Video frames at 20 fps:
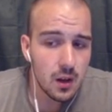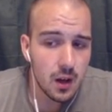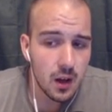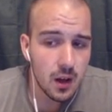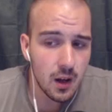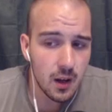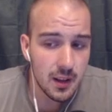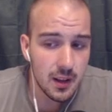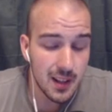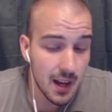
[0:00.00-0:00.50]

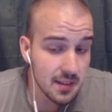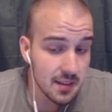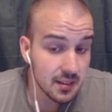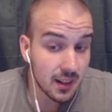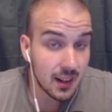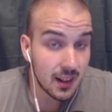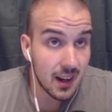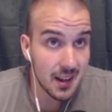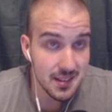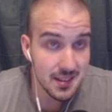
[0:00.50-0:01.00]
It has a
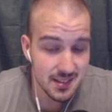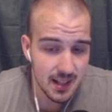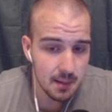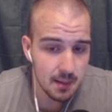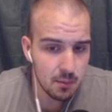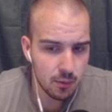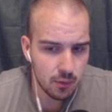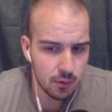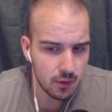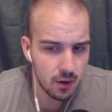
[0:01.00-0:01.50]
cast
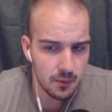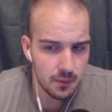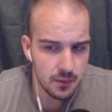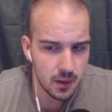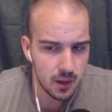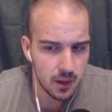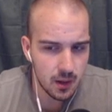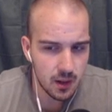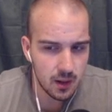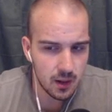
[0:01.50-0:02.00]
time of around
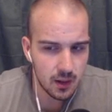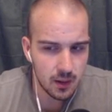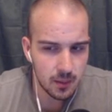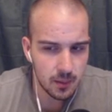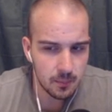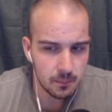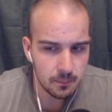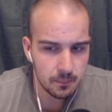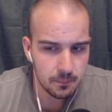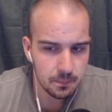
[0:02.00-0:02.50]

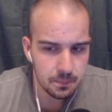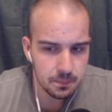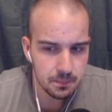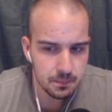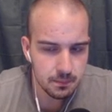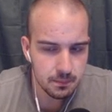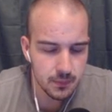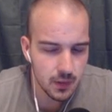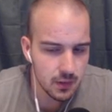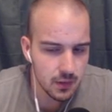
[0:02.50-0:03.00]

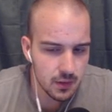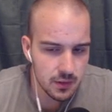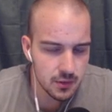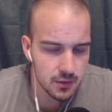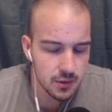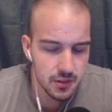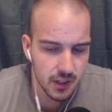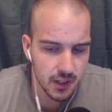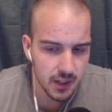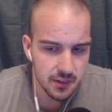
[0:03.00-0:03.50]

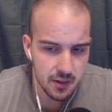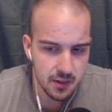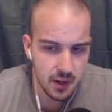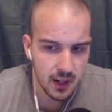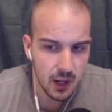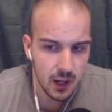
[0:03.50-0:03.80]
2.5 seconds.